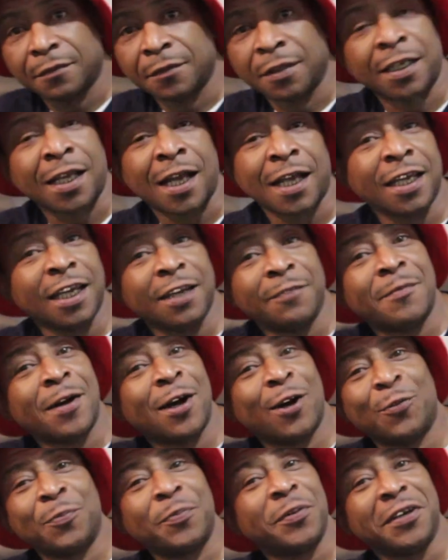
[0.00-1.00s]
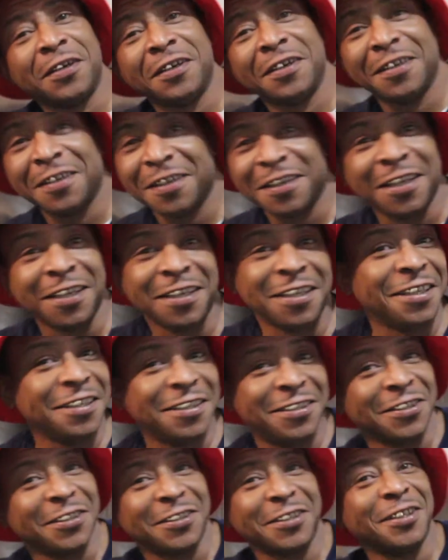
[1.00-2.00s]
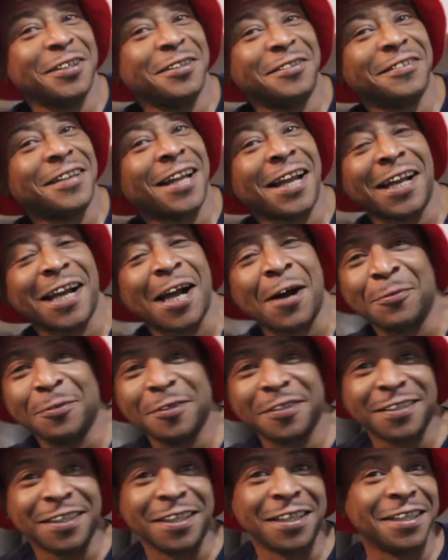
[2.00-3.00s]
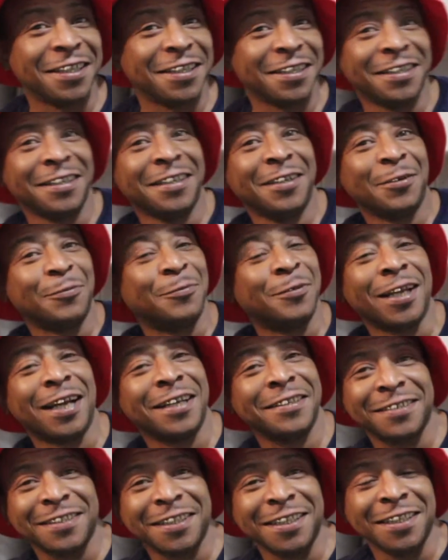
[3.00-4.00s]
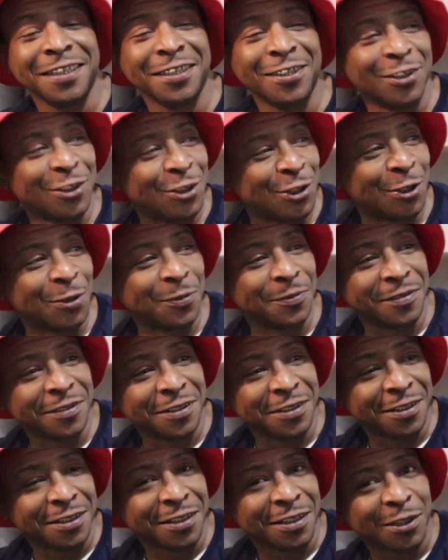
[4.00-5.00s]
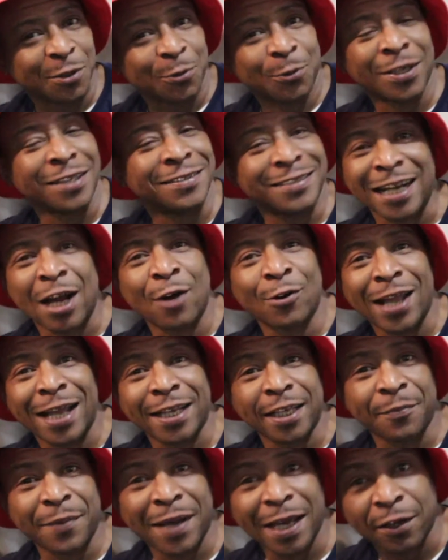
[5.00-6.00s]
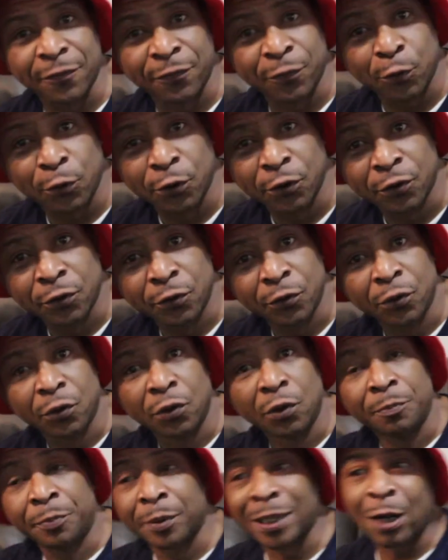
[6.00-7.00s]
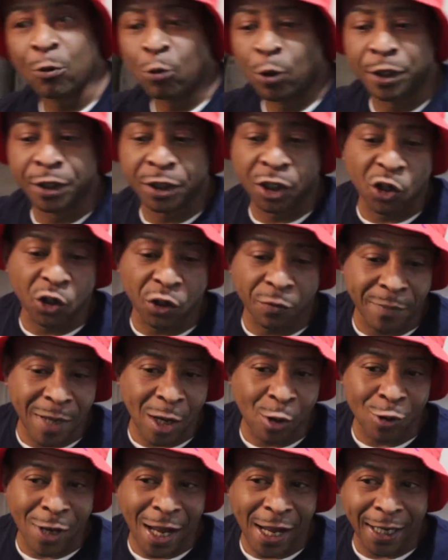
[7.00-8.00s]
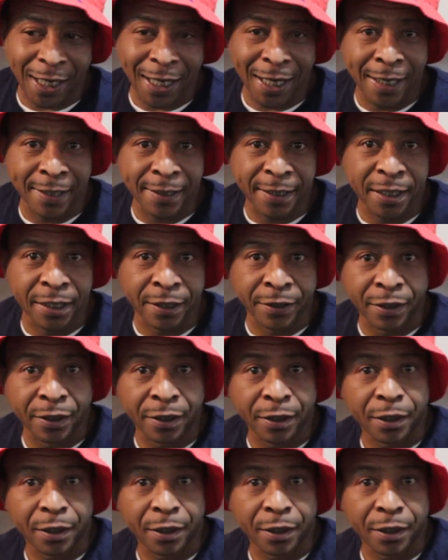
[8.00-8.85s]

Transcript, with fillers: and I that, gave my opinion, and he took it like I was saying when I said, um, well, I said I don't like the back and forth, but I wasn't talking about like as in